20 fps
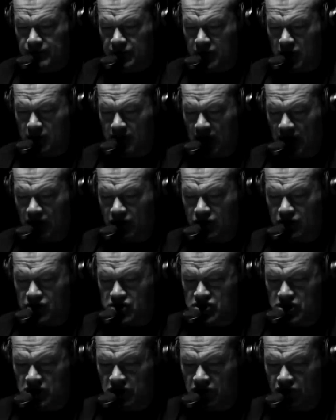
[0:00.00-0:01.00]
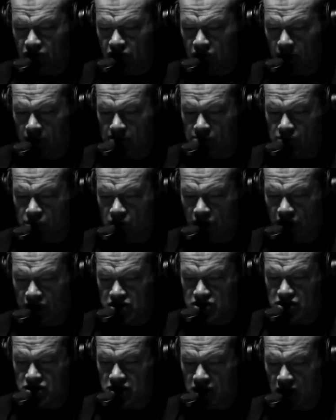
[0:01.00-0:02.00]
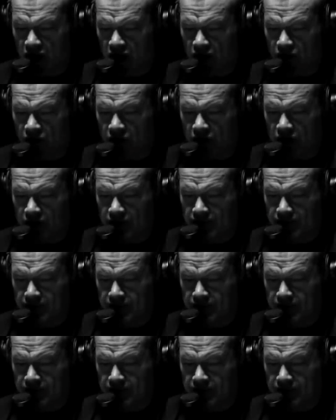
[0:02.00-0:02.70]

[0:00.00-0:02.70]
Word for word: Commander in Chief, British Area.